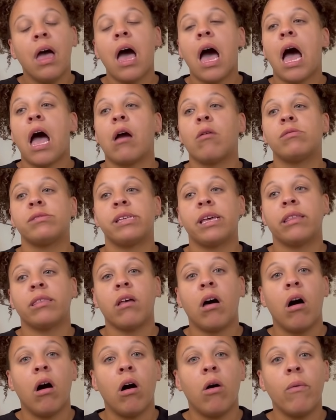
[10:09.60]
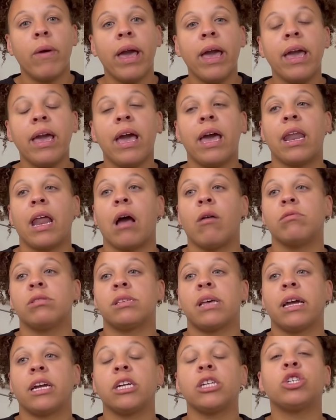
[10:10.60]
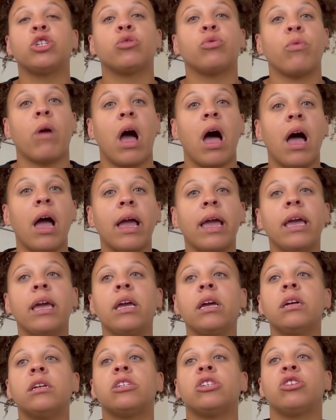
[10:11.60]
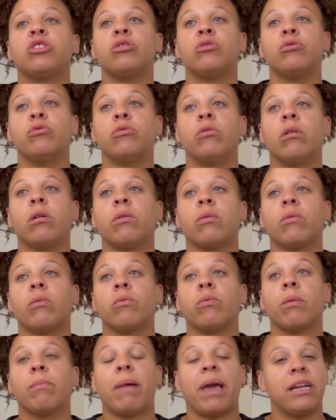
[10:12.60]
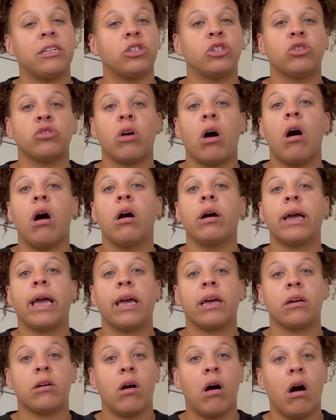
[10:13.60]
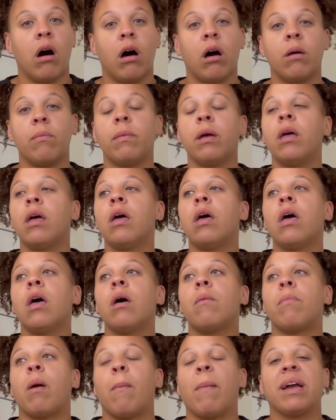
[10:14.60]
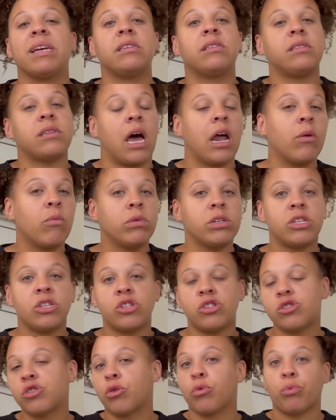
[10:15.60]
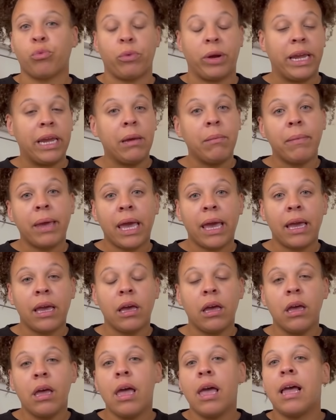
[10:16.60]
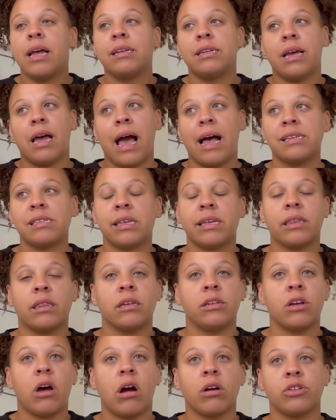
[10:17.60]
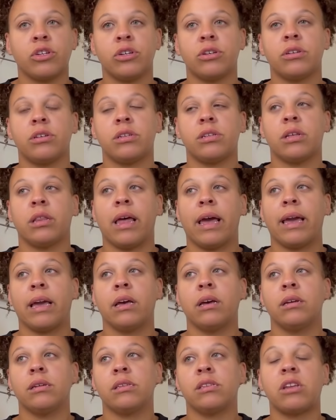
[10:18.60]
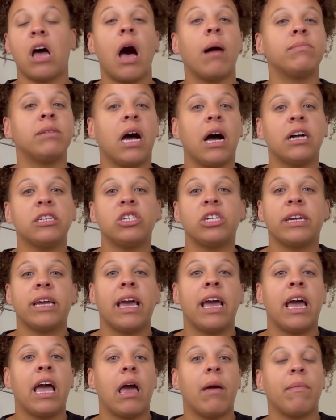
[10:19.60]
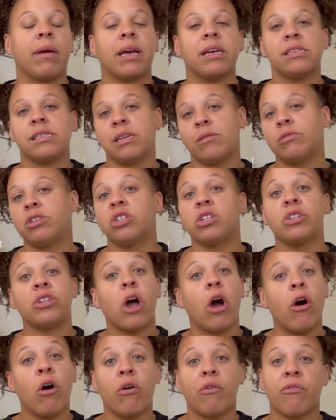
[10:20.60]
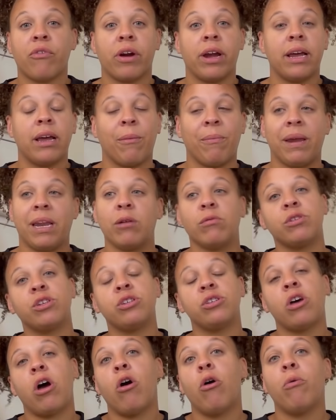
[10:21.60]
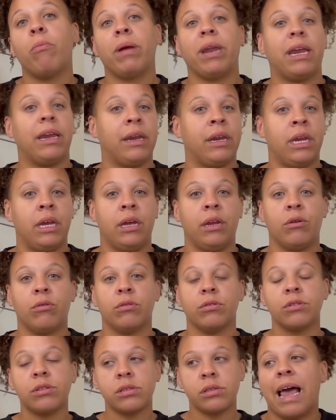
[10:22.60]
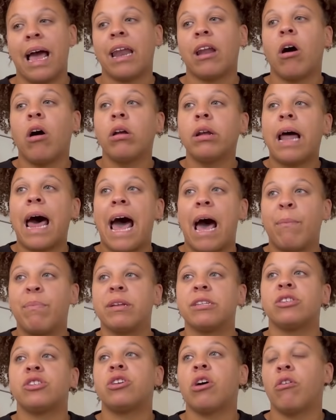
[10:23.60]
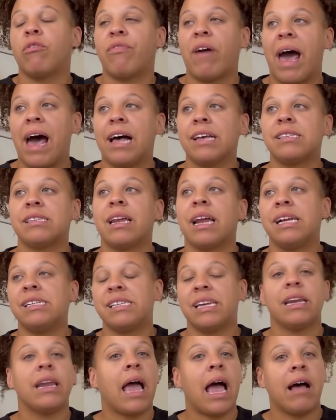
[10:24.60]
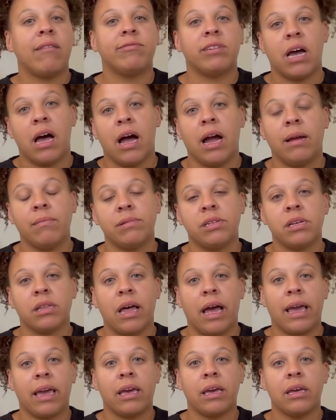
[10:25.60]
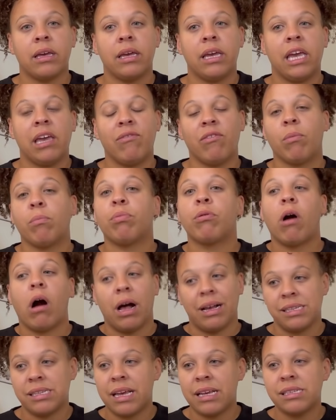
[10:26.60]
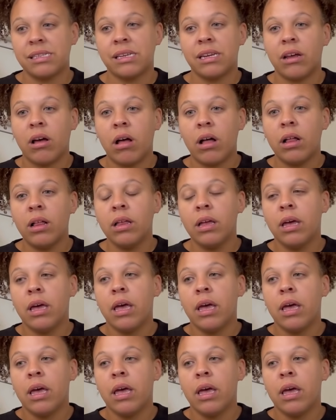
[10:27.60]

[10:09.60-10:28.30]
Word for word: I was in the hallway and I was like trying to remain strong and calm, but my son was screaming asking the doctors to like stop touching him because he was just over it. I mean, it was so many needles. It had all happened so fast that I didn't have time to like even process it all.